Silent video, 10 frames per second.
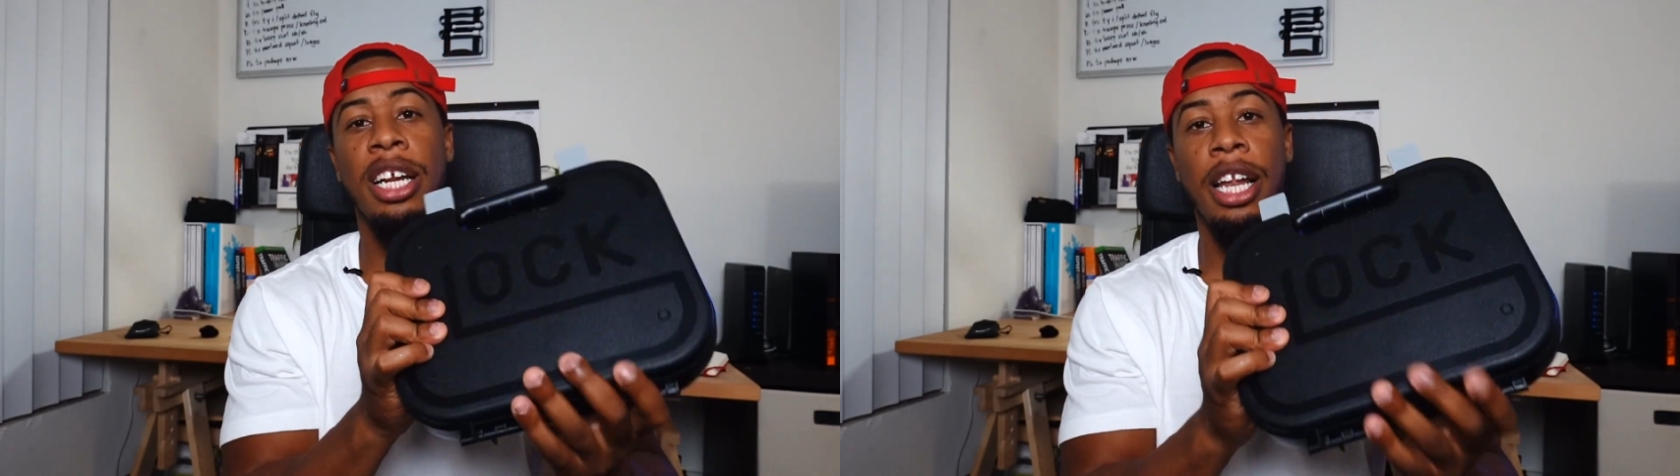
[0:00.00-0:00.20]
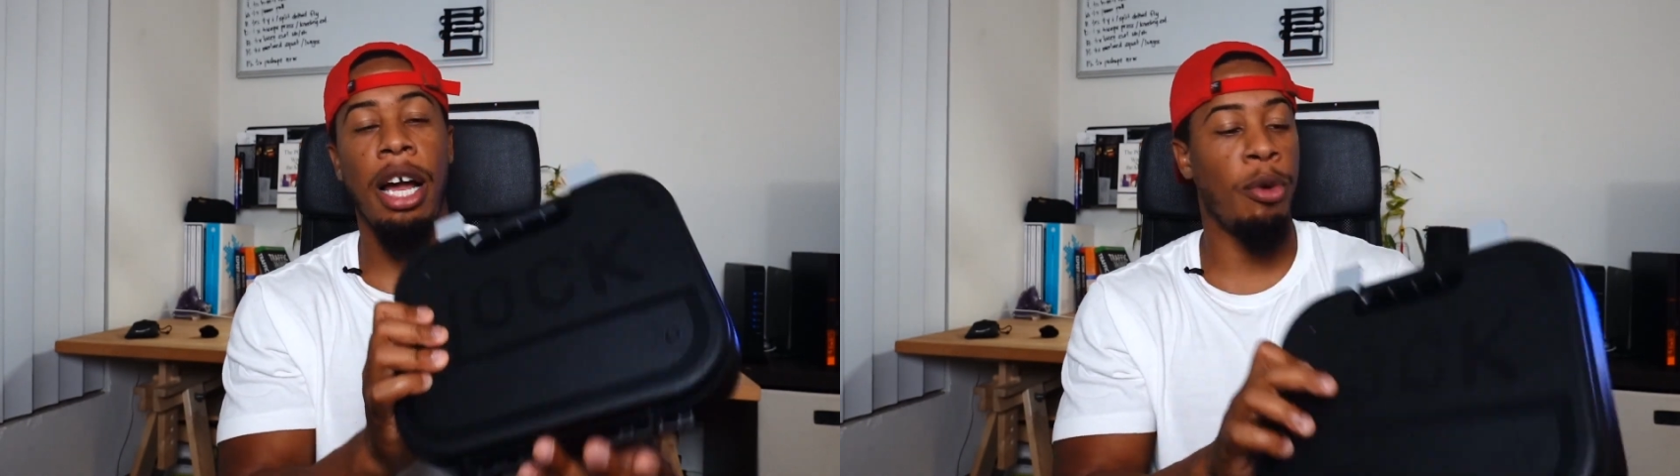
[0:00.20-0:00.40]

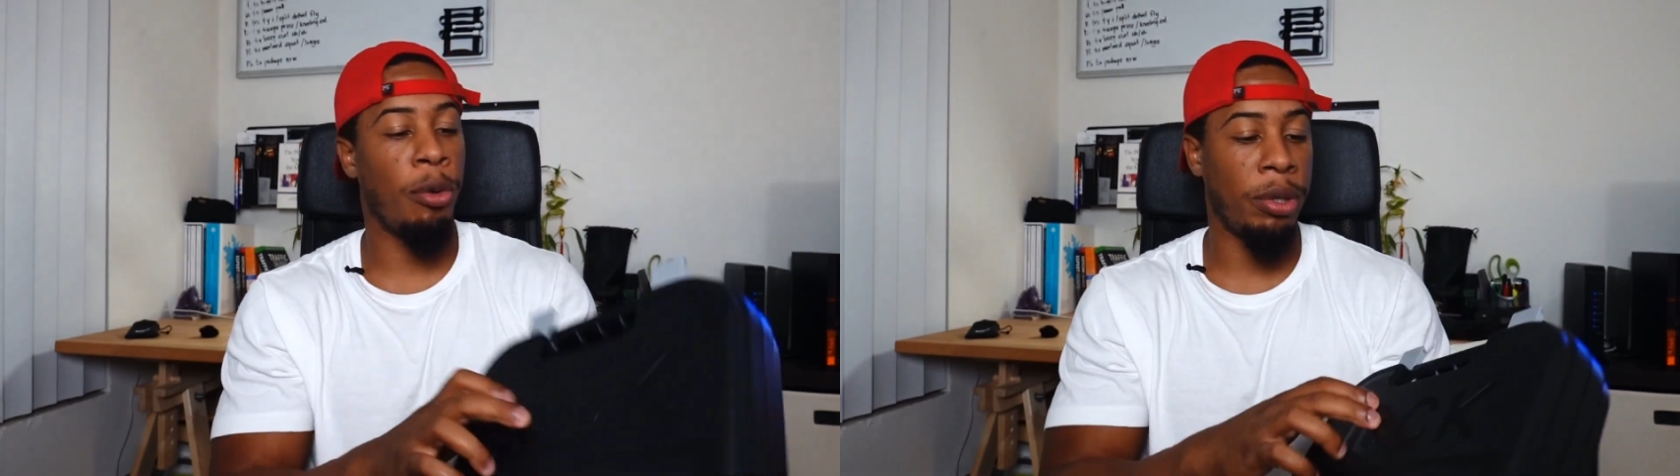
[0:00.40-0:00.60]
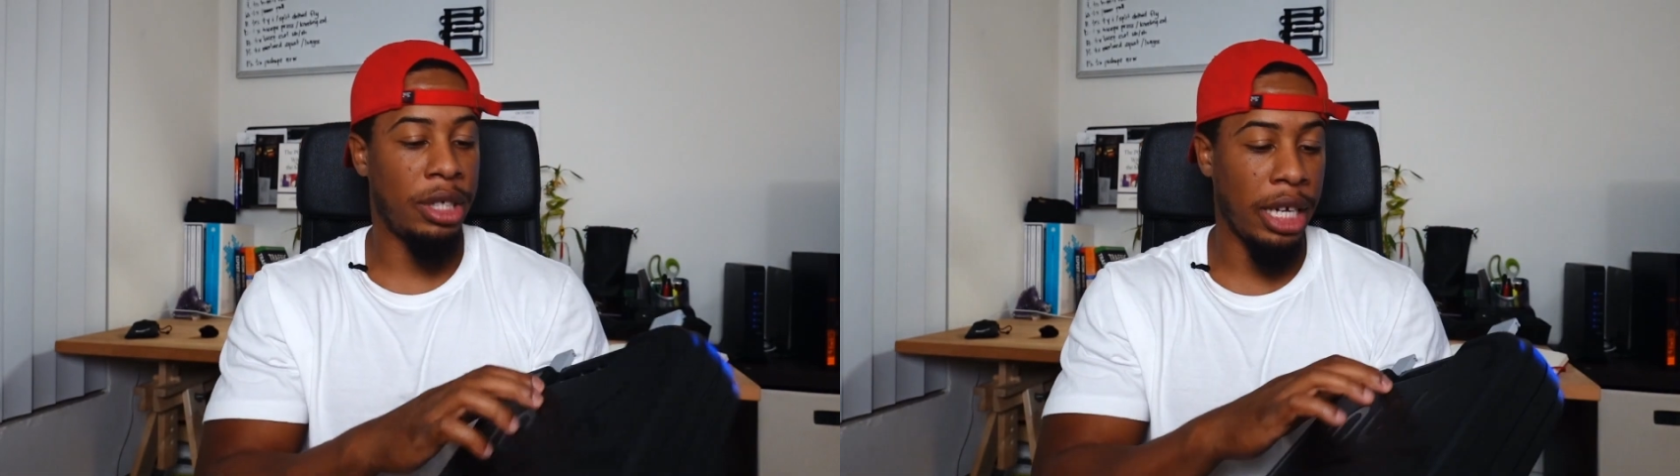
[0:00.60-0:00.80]
lot more
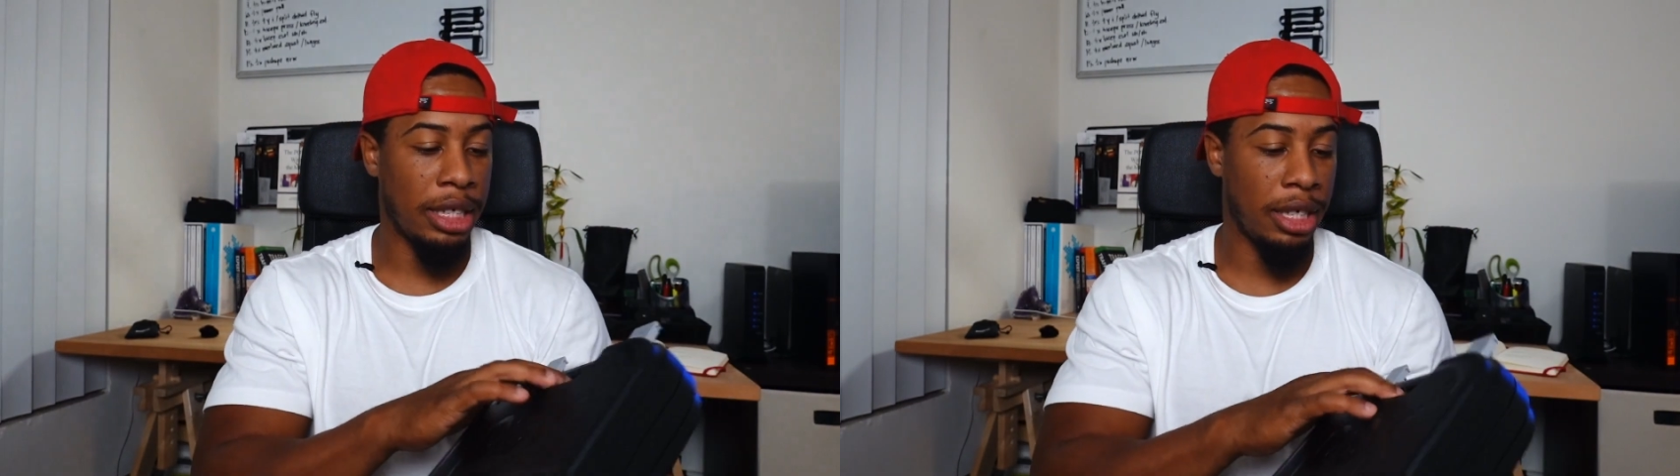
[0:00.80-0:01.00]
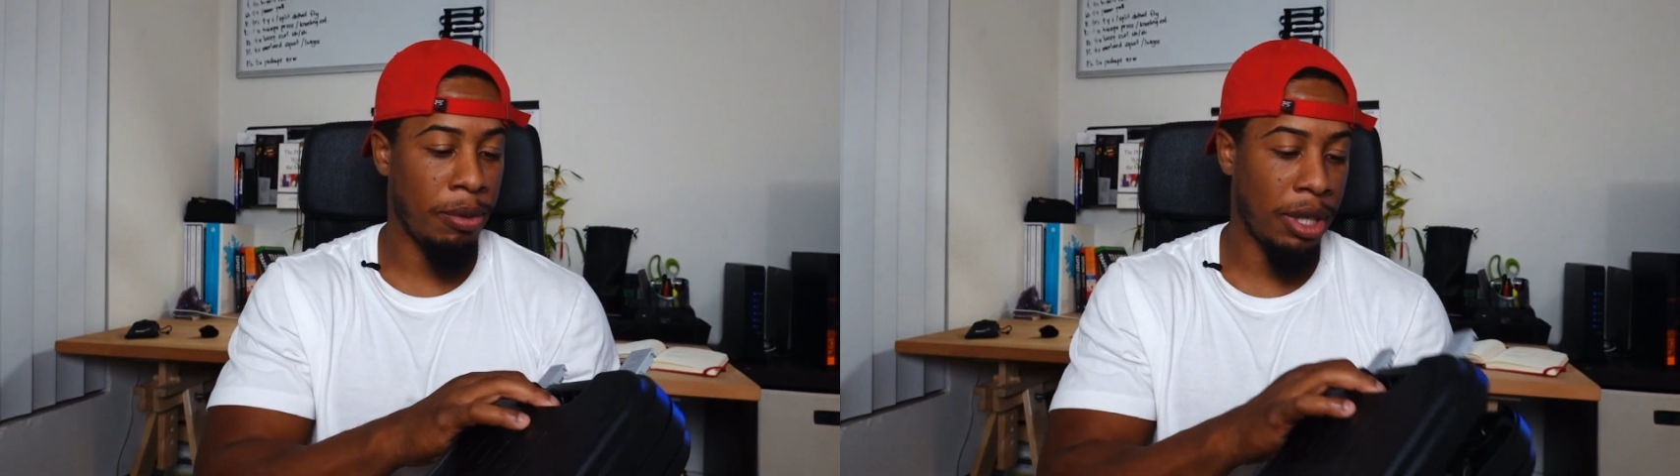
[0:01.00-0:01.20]

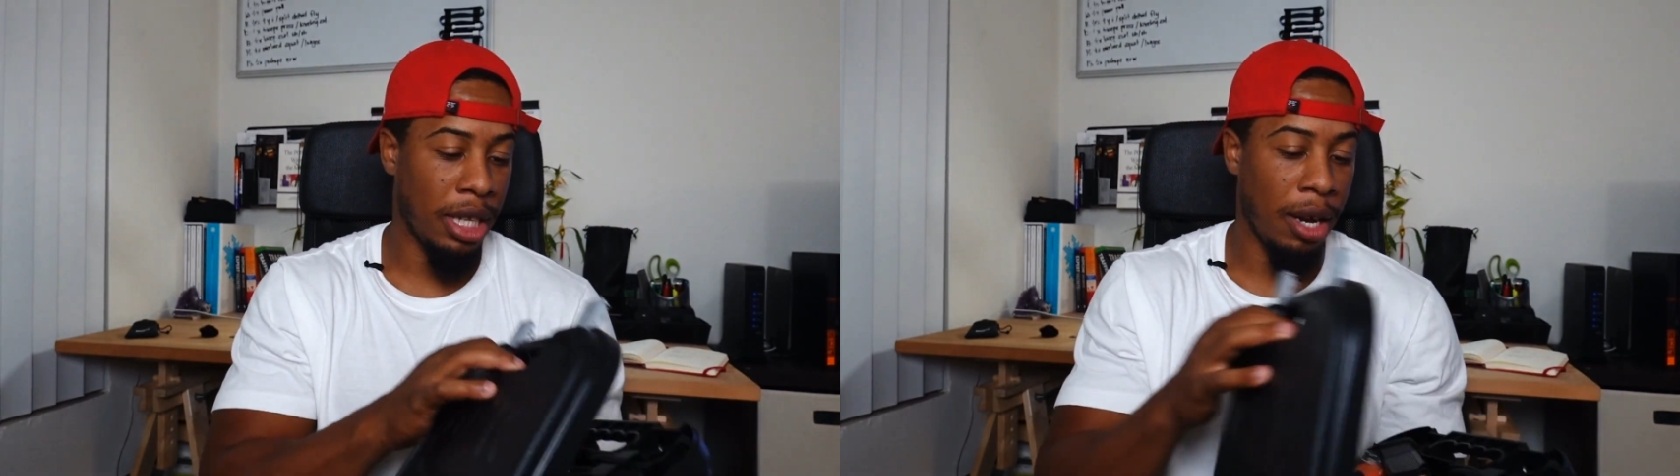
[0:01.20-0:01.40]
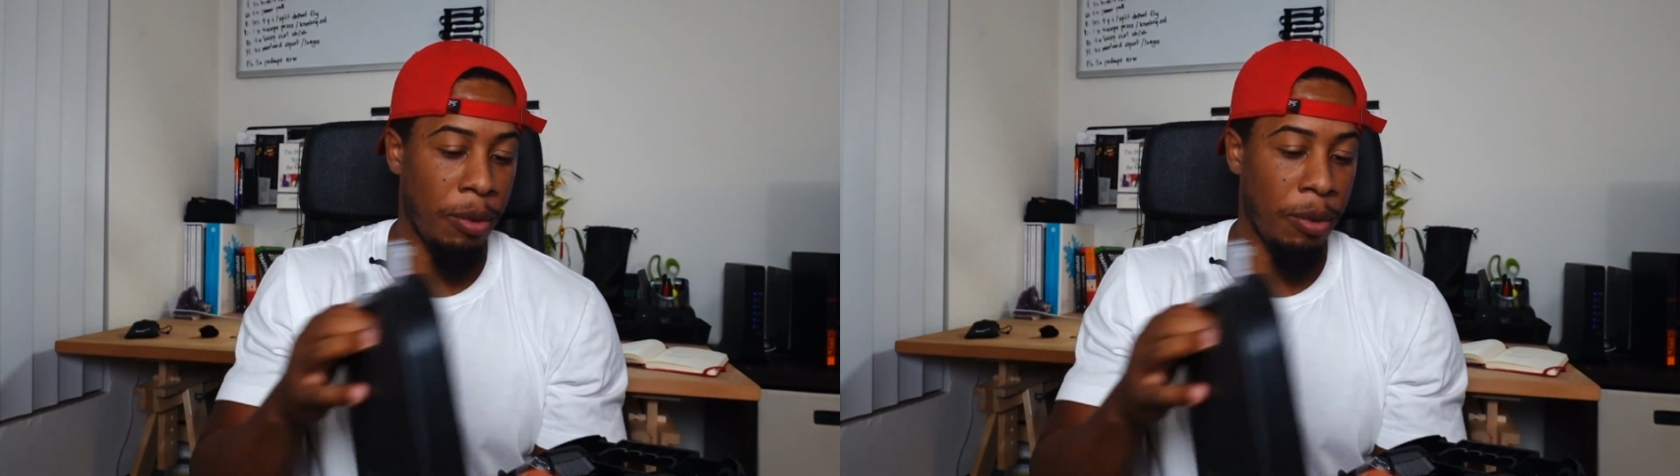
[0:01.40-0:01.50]
protection with that,